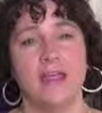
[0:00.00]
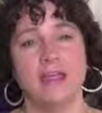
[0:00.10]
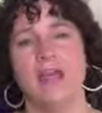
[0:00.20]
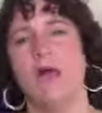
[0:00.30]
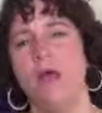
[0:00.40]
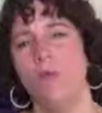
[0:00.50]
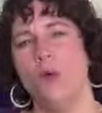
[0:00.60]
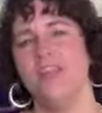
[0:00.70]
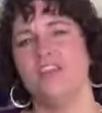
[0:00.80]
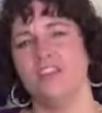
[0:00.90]
Now I
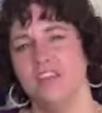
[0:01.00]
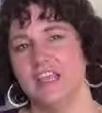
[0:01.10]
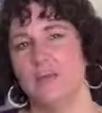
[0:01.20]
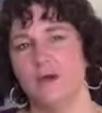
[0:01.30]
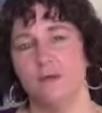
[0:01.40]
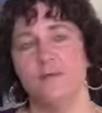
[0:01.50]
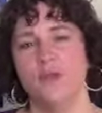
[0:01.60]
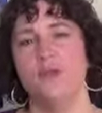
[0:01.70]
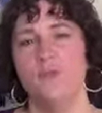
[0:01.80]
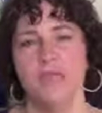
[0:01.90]
want you to think about a
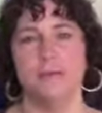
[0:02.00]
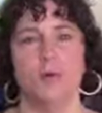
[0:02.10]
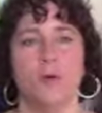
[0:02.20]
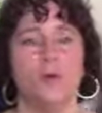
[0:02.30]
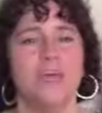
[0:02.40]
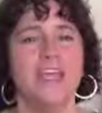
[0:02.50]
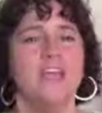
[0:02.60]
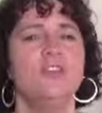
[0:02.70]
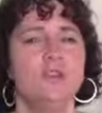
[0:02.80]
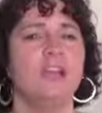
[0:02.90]
few people
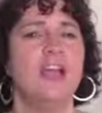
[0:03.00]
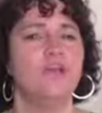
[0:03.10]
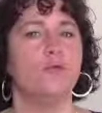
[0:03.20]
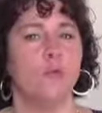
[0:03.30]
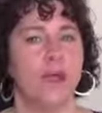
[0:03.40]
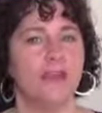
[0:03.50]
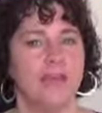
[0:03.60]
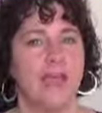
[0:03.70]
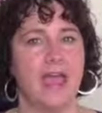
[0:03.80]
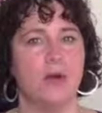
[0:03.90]
in your life right
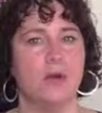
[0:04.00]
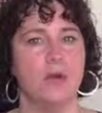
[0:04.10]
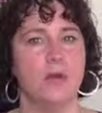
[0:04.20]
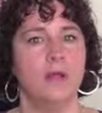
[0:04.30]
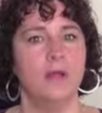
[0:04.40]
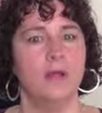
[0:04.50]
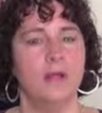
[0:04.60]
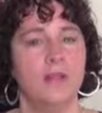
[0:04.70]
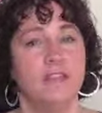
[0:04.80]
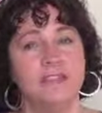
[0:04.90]
now
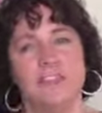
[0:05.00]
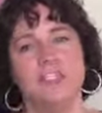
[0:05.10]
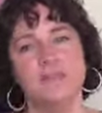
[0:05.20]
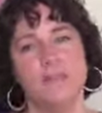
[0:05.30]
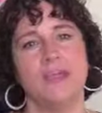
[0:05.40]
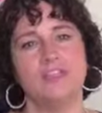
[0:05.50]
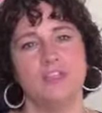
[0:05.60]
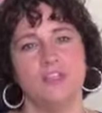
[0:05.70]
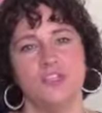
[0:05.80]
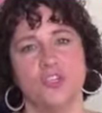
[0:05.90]
that this
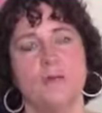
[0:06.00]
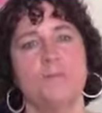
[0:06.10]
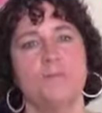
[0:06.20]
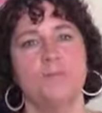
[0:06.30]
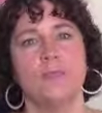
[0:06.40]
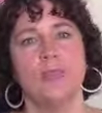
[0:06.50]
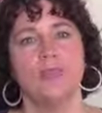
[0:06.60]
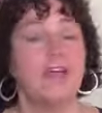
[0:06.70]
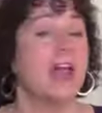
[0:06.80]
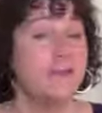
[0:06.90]
message
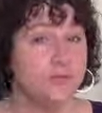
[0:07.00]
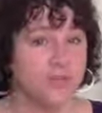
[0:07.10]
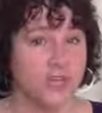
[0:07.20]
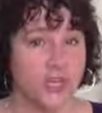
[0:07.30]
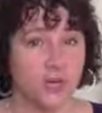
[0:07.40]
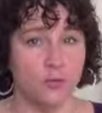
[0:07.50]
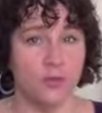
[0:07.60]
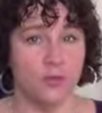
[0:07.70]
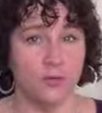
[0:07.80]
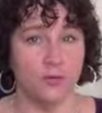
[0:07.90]
that I've just shared
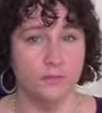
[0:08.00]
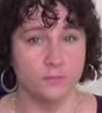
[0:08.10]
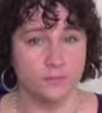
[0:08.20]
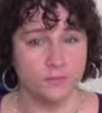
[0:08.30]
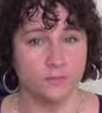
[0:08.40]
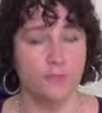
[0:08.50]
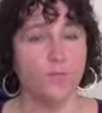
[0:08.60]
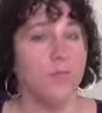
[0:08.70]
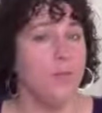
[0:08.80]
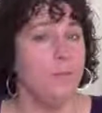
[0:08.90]
with you
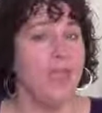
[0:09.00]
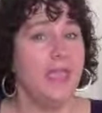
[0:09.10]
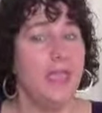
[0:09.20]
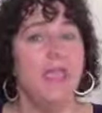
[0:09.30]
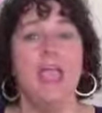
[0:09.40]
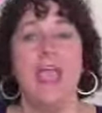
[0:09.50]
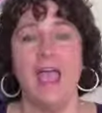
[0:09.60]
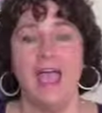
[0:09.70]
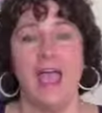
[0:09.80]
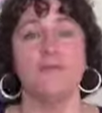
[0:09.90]
may
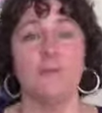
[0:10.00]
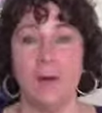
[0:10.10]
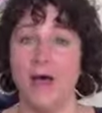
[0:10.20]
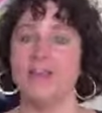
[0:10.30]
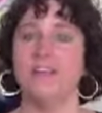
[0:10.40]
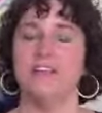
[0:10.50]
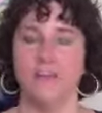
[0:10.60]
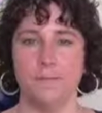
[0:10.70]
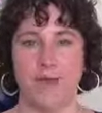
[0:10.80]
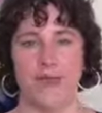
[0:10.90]
have a positive
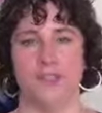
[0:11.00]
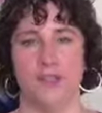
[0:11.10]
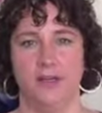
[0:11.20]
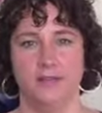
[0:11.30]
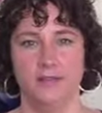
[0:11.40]
impact on.